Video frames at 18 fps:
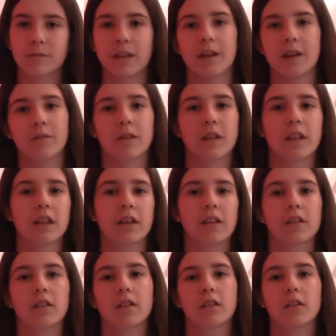apparently
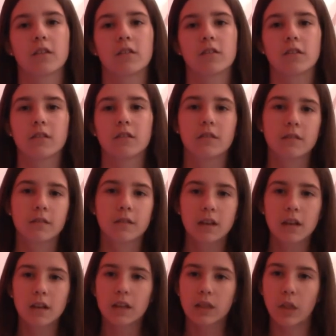
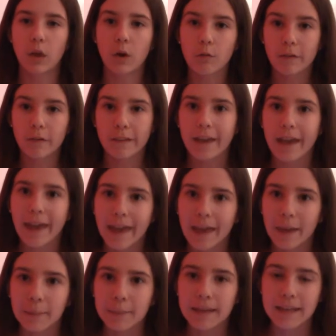like one might
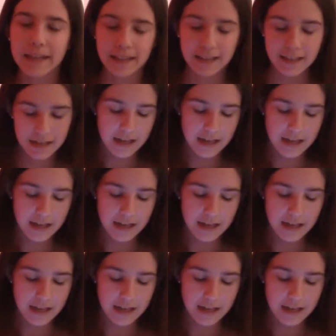have on them.